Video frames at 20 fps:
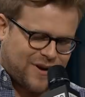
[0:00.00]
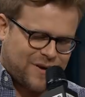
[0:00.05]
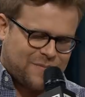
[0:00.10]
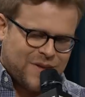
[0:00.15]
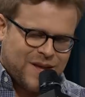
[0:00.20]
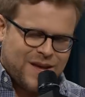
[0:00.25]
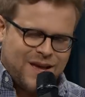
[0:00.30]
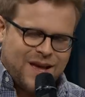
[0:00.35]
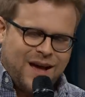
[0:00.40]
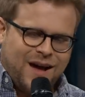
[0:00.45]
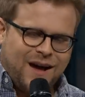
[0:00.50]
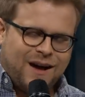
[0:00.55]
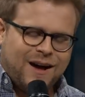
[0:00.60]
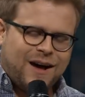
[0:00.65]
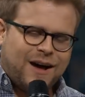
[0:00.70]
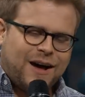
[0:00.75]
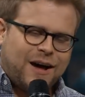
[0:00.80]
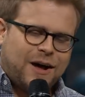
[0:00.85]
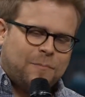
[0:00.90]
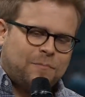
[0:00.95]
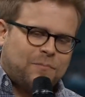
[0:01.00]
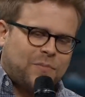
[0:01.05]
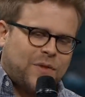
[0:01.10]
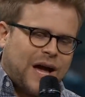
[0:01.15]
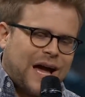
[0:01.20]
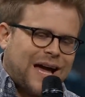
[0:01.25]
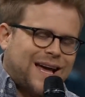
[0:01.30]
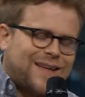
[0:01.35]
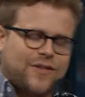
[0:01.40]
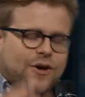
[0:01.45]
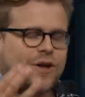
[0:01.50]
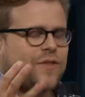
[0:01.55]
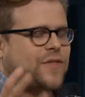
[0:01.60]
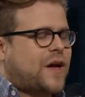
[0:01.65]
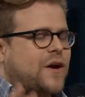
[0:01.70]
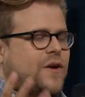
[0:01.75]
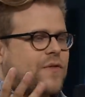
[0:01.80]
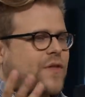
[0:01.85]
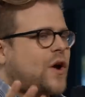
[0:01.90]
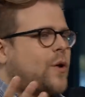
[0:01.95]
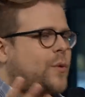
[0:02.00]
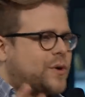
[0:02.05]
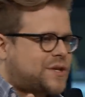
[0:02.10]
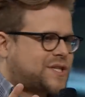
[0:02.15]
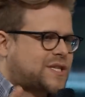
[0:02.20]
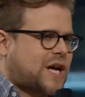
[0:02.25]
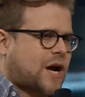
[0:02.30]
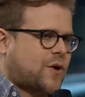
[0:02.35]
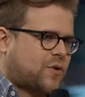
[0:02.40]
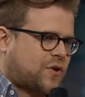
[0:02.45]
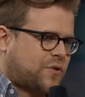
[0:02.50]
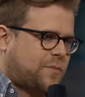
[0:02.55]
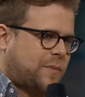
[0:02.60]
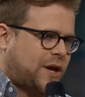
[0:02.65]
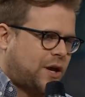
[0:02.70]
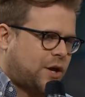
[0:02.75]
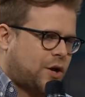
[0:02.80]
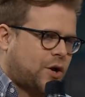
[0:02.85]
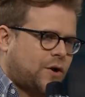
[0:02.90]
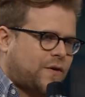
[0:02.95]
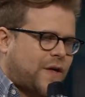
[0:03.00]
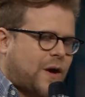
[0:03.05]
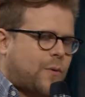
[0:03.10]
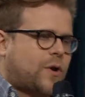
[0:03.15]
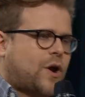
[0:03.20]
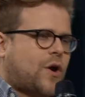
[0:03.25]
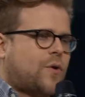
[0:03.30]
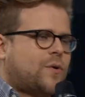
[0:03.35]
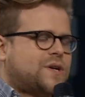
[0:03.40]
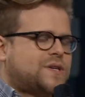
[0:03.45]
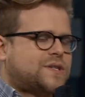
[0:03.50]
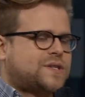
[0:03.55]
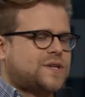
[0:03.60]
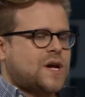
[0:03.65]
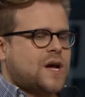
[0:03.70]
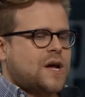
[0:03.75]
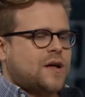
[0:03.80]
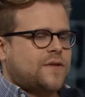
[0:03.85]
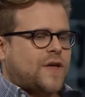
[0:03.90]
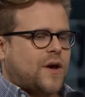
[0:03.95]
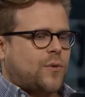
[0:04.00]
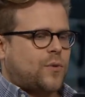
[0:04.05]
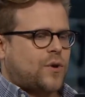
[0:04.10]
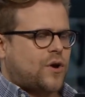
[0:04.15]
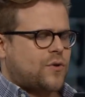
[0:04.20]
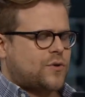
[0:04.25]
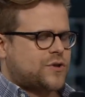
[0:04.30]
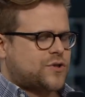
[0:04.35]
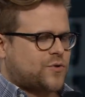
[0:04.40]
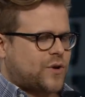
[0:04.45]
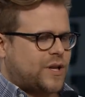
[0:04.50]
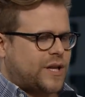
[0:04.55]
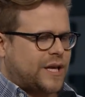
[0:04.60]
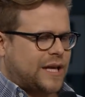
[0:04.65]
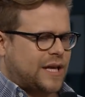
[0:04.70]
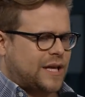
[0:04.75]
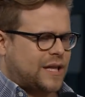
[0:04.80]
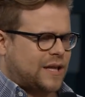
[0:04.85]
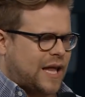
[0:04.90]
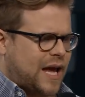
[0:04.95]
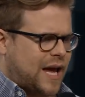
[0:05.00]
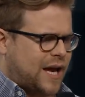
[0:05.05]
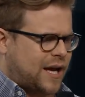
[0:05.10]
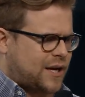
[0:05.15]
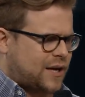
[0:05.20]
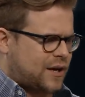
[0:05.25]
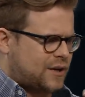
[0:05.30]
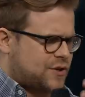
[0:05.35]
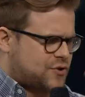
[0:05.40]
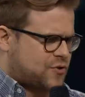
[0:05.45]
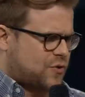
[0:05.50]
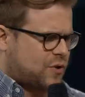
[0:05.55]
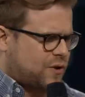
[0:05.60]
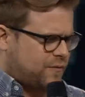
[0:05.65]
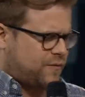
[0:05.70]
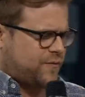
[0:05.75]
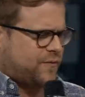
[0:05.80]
right? Um, uh, they, they always stuck with me, you know, and they would always, they would always really, like, sort of,